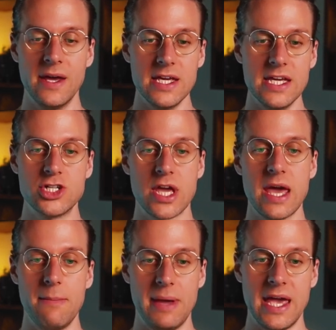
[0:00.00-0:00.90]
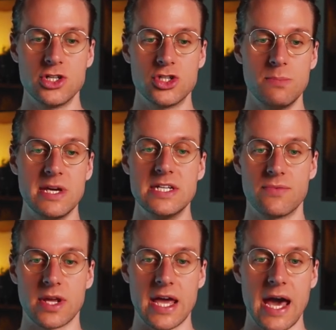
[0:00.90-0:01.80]
Each campaign should be a
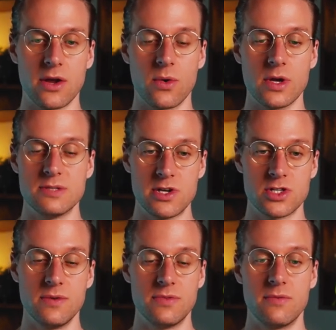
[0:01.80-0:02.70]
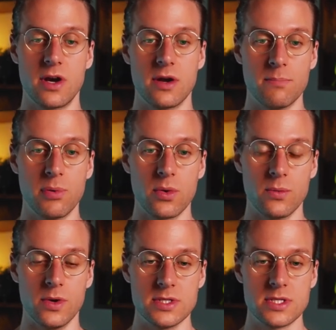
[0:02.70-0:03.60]
different category, especially if they're very
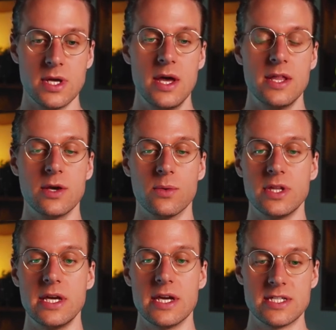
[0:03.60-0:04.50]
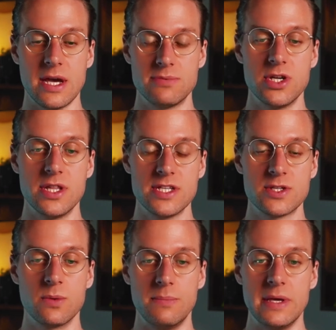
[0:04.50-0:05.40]
important ones. The only exception to
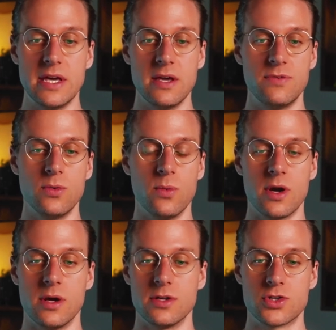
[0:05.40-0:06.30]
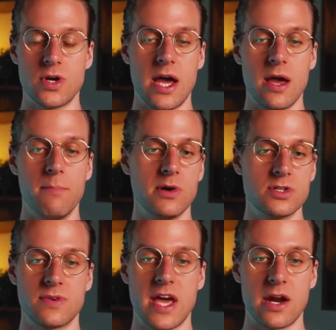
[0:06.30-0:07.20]
this would be if you want to try a
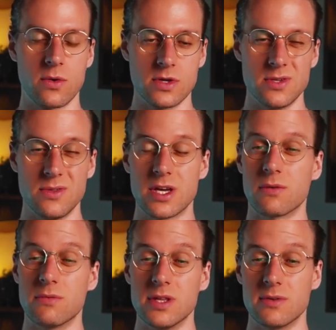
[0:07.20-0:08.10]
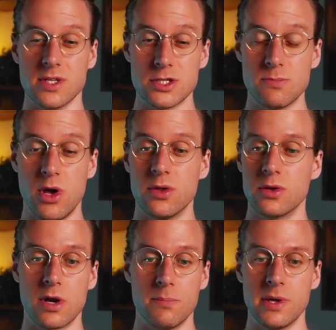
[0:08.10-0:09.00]
bunch of categories that you think are really, really small and
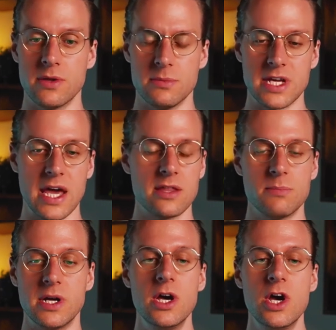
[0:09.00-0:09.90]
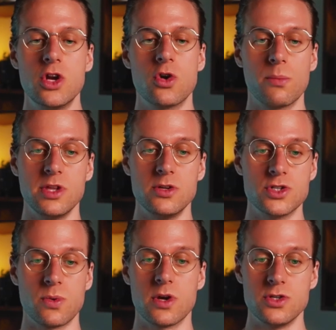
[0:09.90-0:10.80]
you want to bundle them together, but normally you
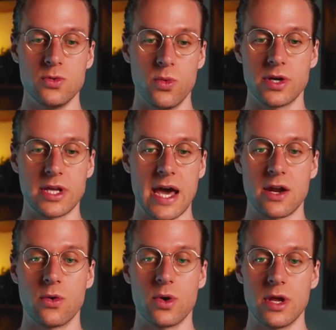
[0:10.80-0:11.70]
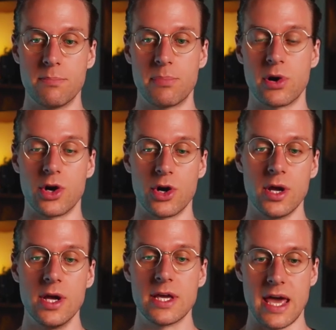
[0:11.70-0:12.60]
just want to do one category per
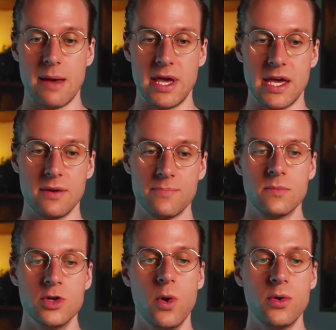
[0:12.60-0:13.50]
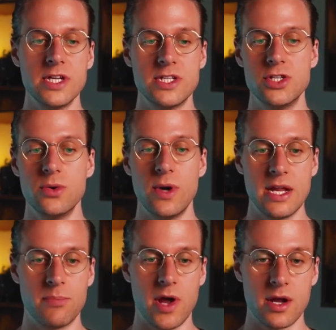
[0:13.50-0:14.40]
campaign. You won't need to do
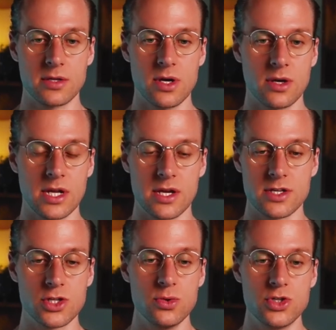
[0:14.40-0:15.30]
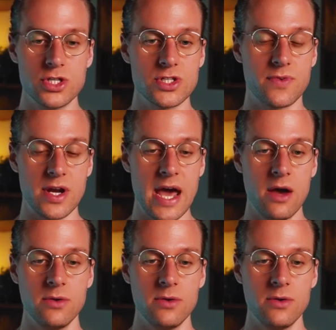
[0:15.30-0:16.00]
any product targeting exclusions for now.